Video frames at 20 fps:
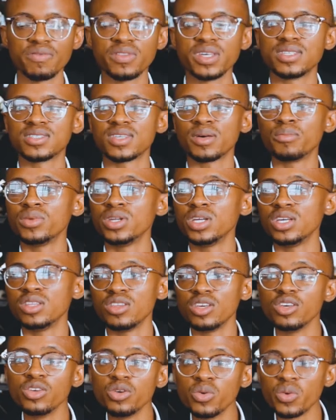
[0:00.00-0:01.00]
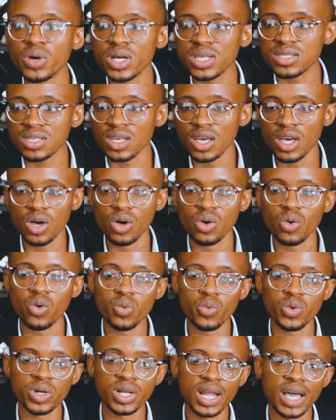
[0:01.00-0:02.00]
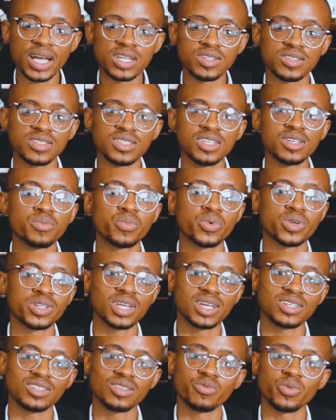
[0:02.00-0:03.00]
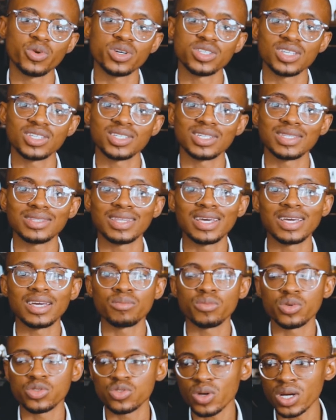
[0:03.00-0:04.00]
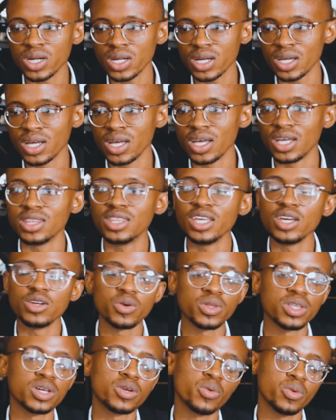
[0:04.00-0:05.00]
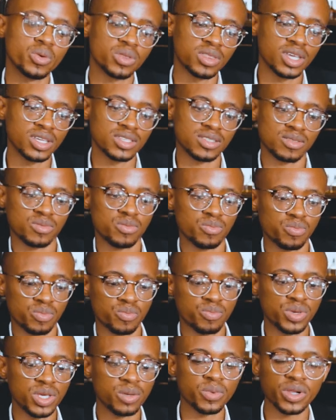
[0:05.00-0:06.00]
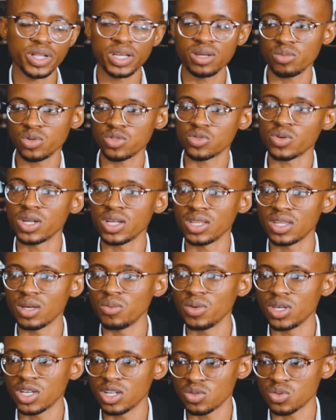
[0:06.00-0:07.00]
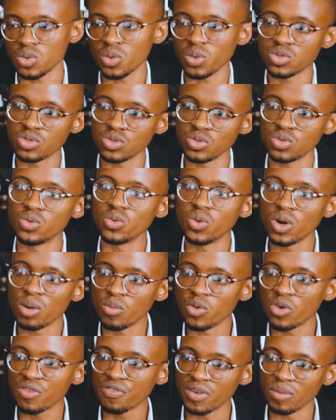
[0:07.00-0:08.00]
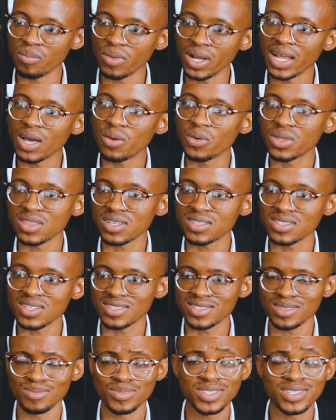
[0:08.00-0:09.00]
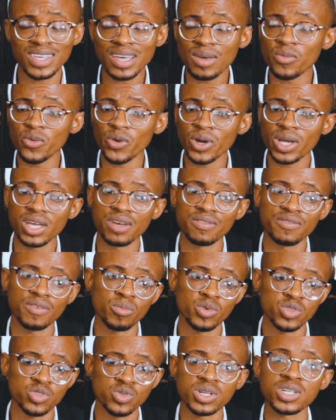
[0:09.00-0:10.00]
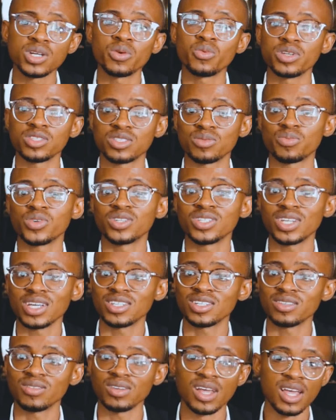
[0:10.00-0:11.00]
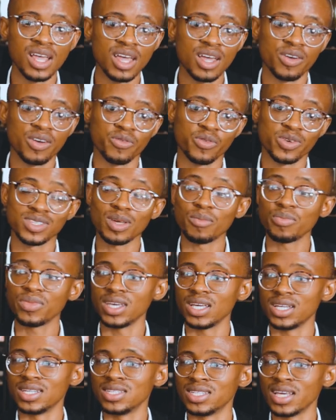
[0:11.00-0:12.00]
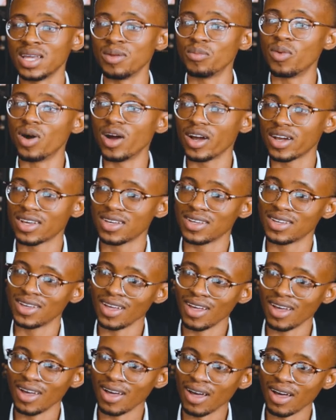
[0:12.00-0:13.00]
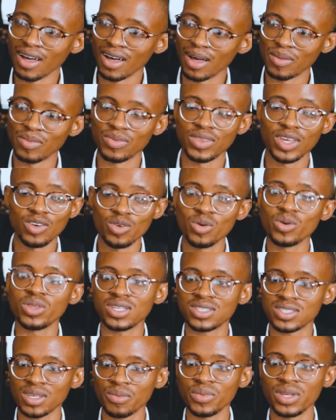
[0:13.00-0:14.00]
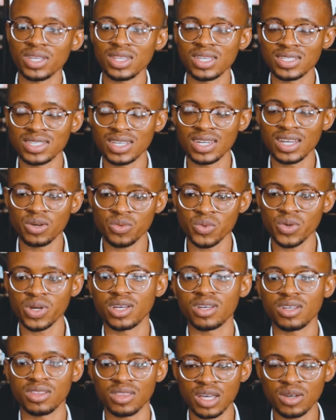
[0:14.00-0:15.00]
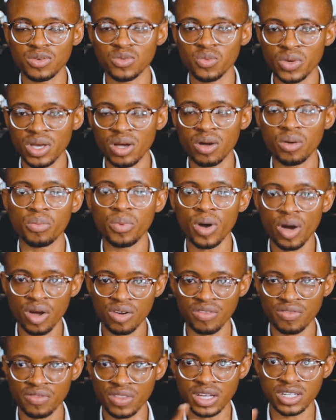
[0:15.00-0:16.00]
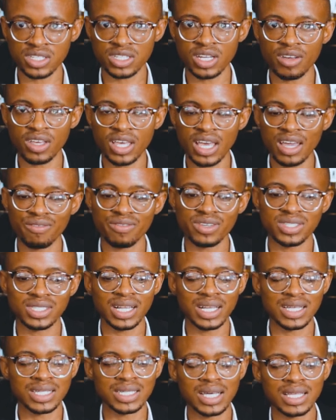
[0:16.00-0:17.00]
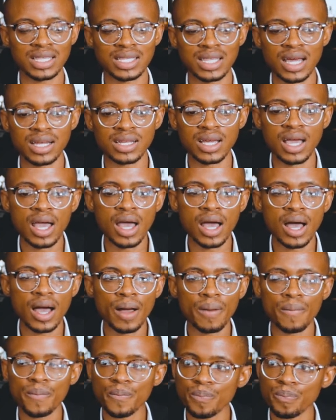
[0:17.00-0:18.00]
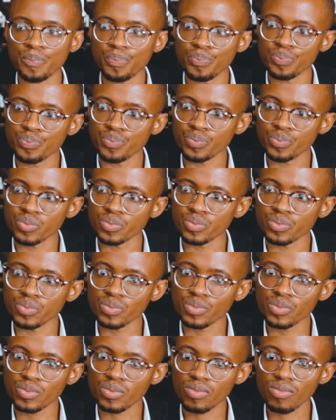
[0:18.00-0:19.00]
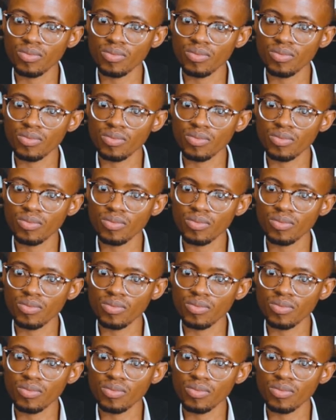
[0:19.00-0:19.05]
if there's somebody in the US who would like to seek protection for a certain thing in Botswana, they know that oh, there's people in Botswana that we can talk to who are mm. more hmm. familiar with the system. Same way, if a Botswana wants protection for something in Denmark, mm. uh, they know there's somebody, there's a network that we are part of that can facilitate that. Is, is it working? Has,